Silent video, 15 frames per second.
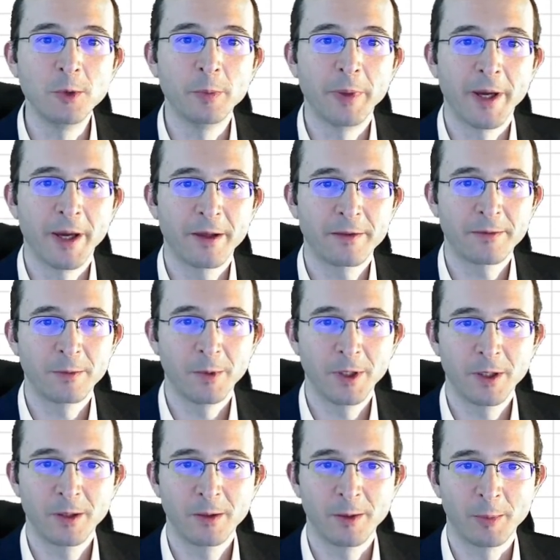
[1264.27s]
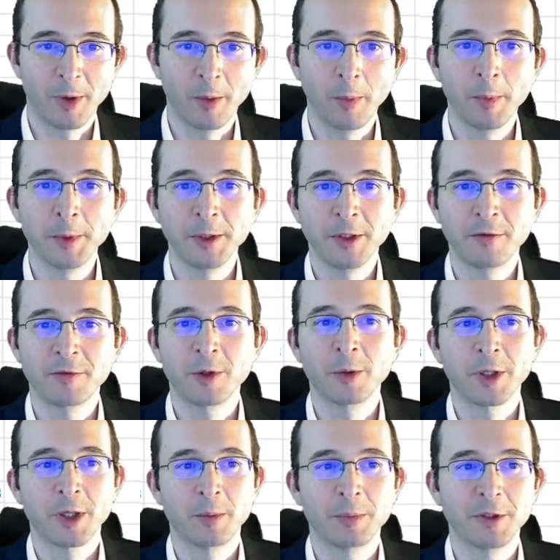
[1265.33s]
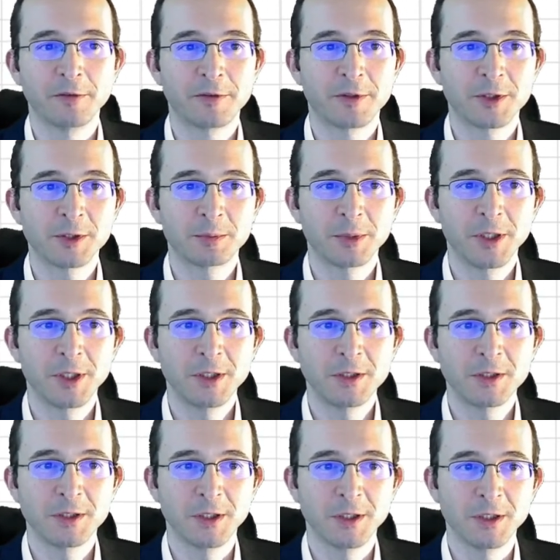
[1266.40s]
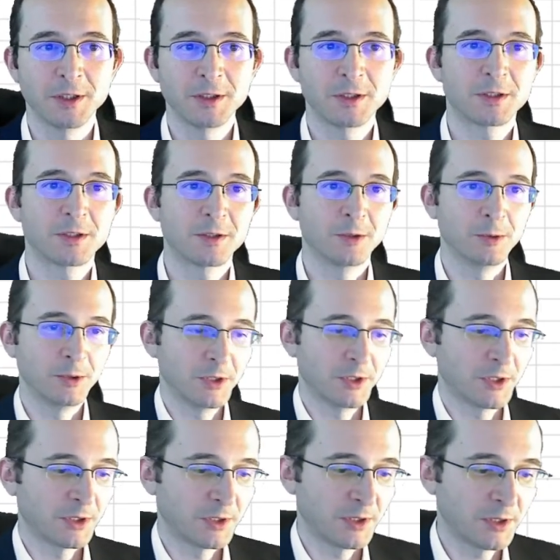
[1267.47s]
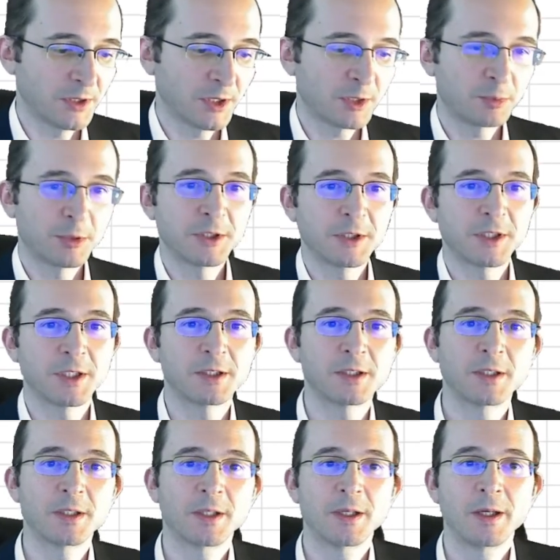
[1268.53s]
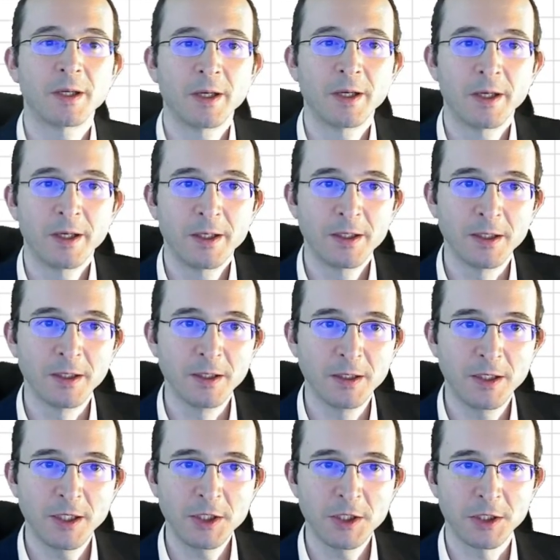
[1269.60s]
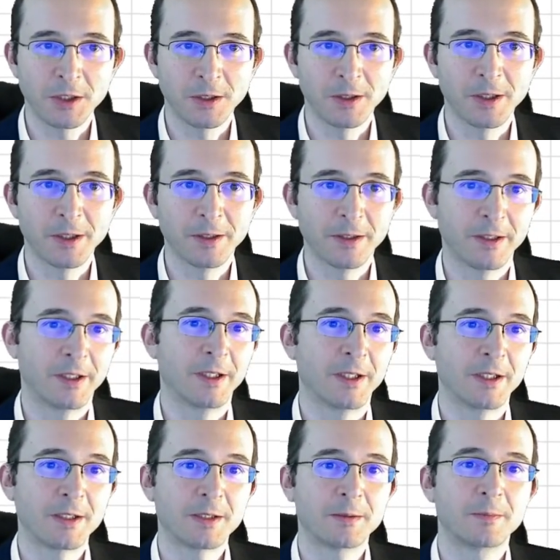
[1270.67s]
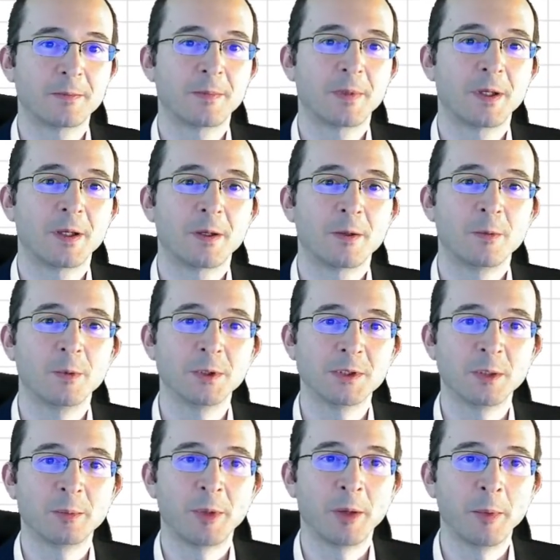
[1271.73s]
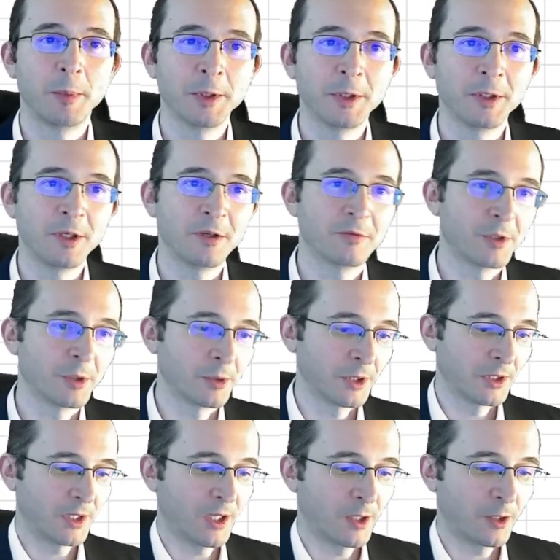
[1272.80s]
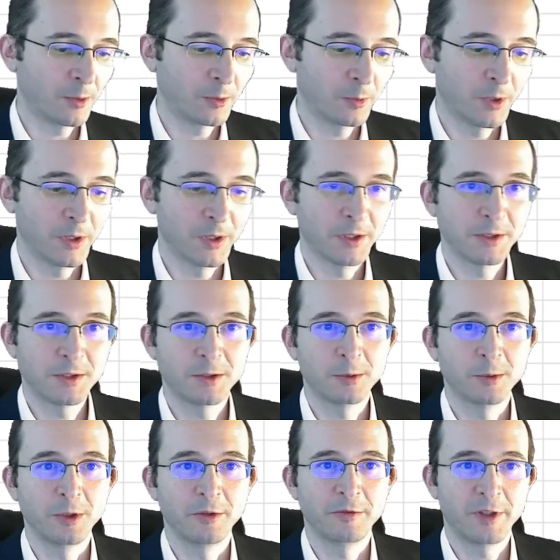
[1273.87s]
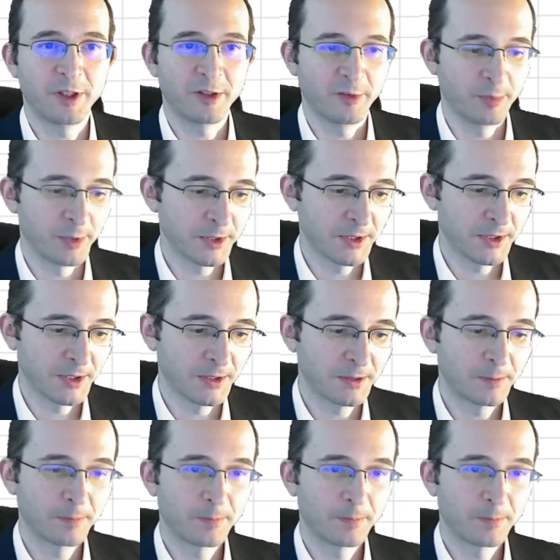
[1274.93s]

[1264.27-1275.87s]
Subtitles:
path? Well, the probability of going up in the first place is only 66%. Conditional on that, what's the probability of going down? Well, that's 25%.